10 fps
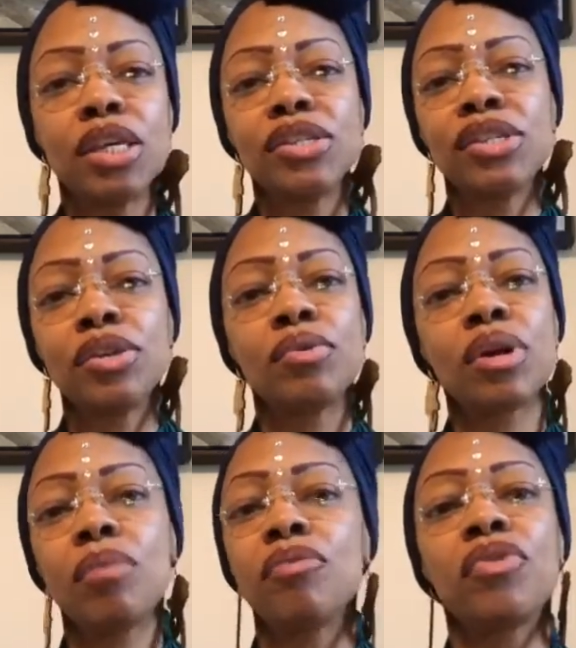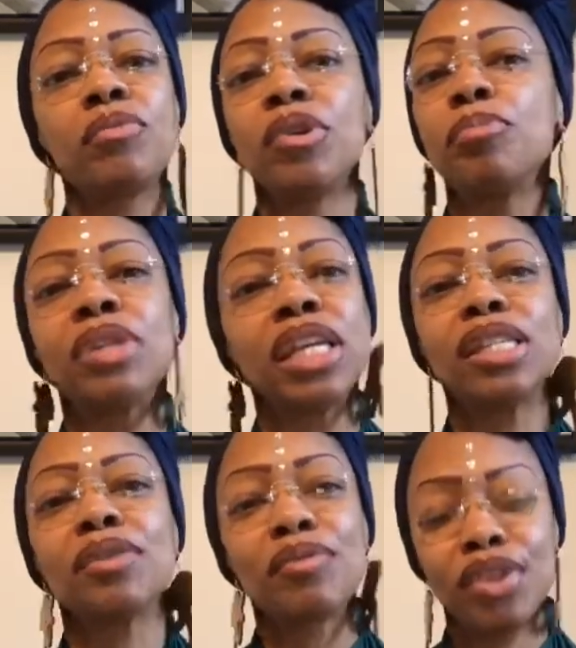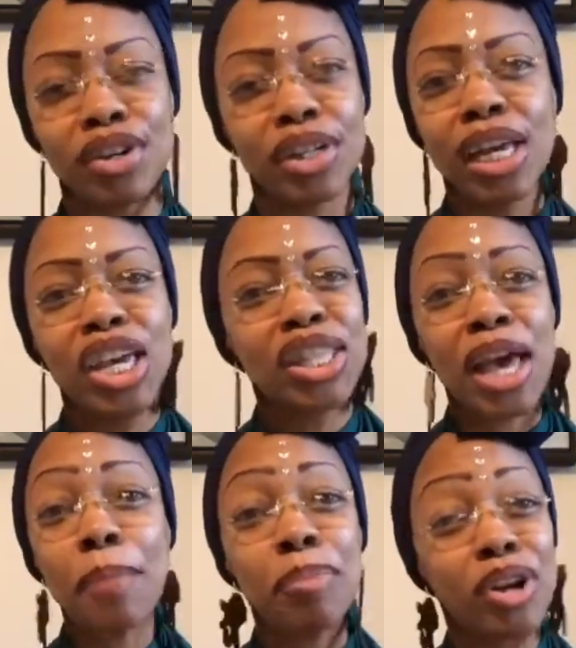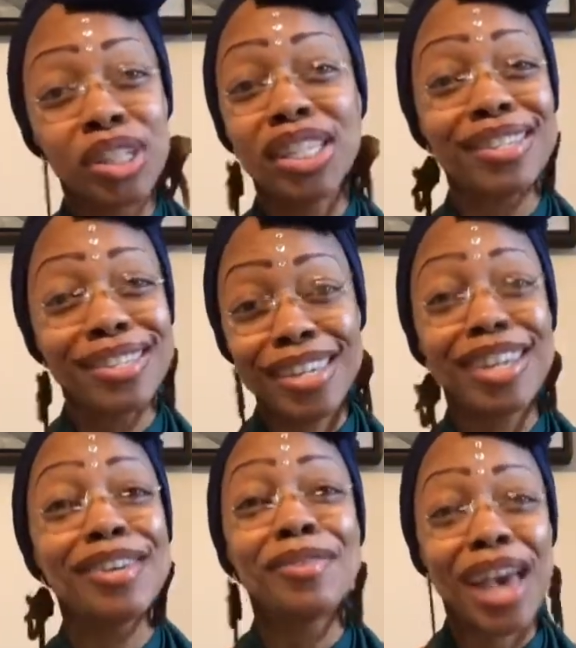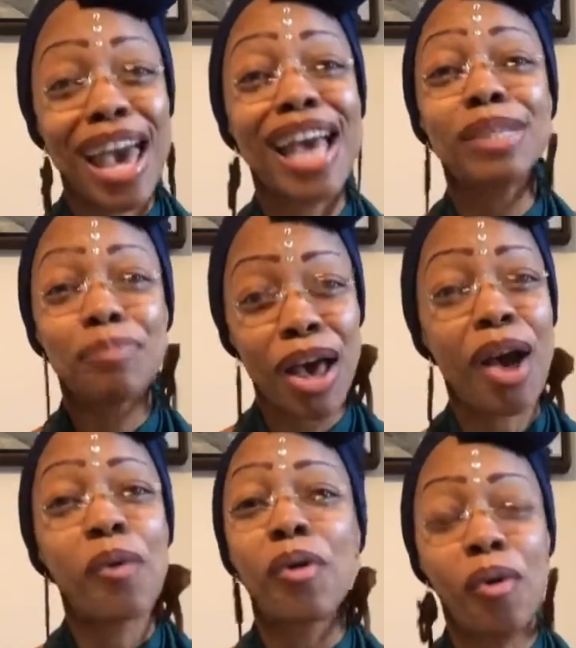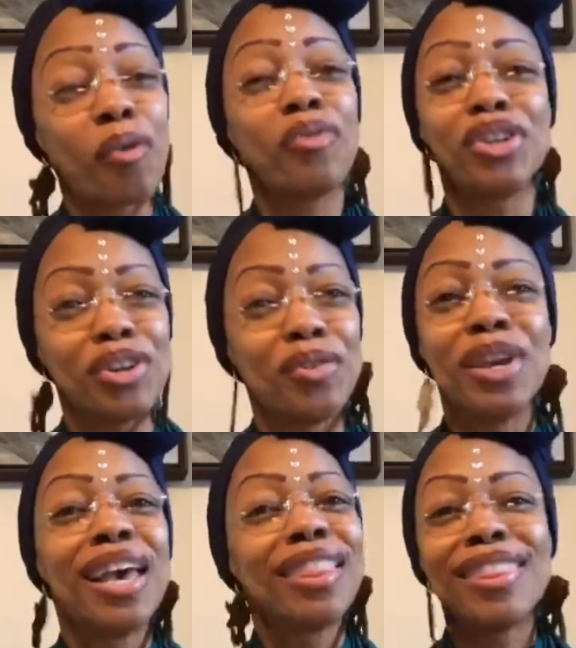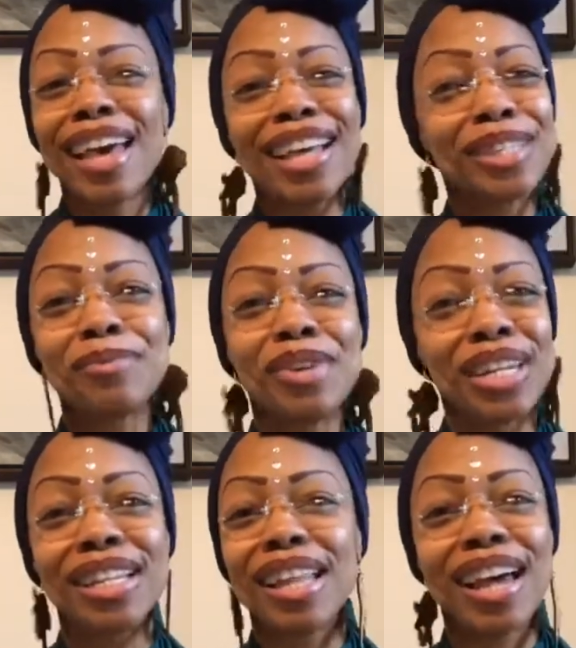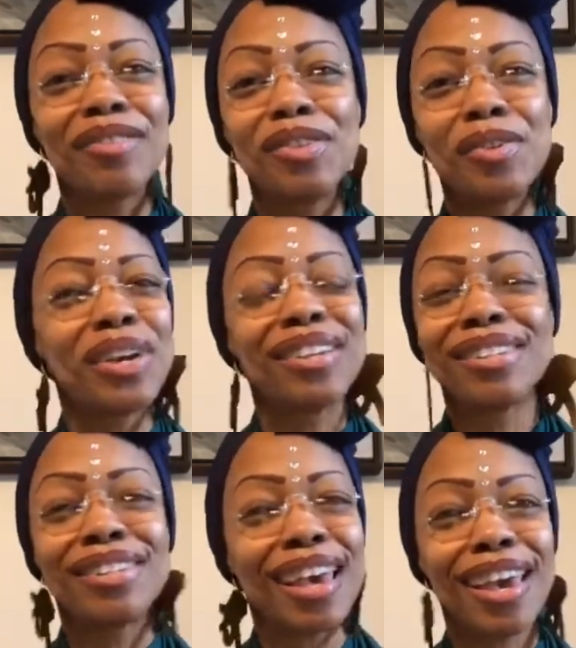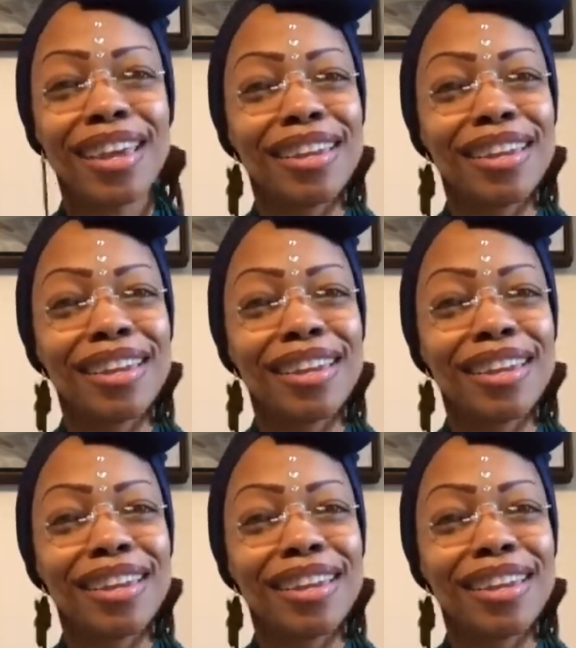You're still coming from your place of hurt. That person still has power over you. That's what a lot of you don't understand.